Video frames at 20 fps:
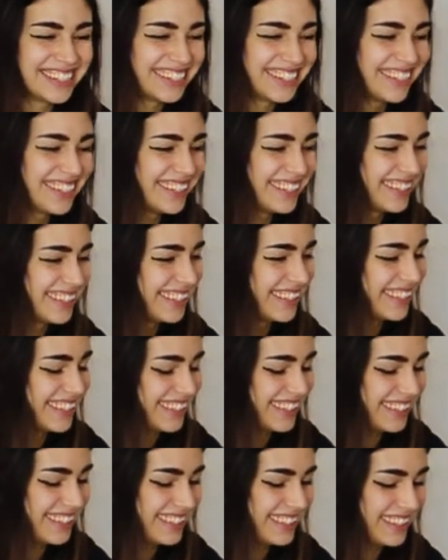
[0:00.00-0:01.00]

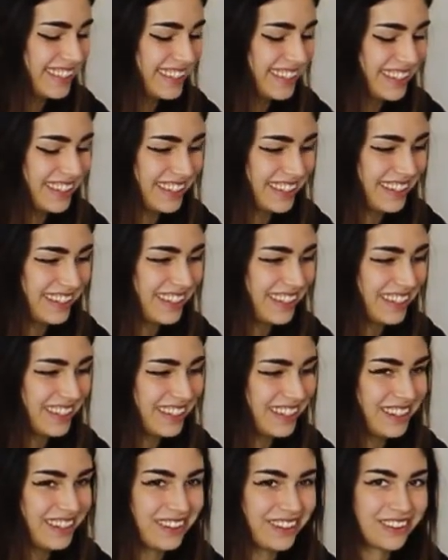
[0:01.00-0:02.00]

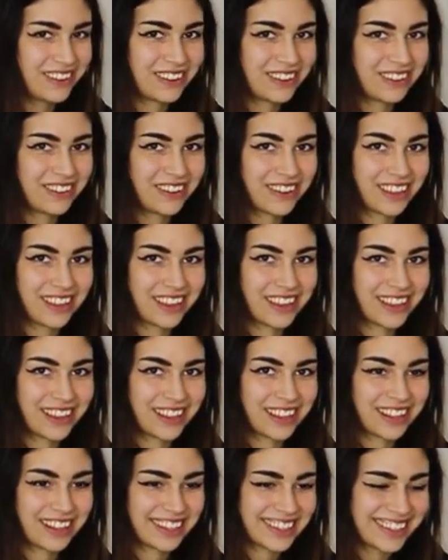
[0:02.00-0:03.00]

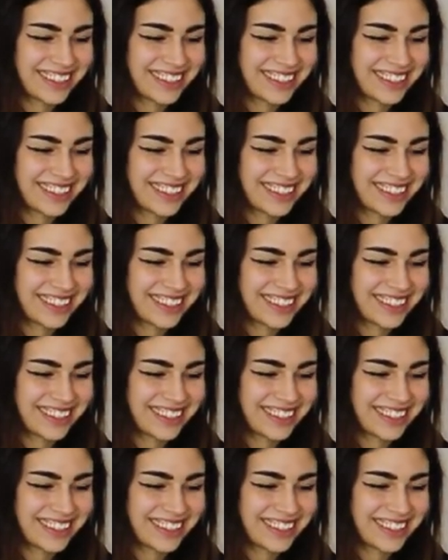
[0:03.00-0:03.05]
No words are spoken by the person on screen.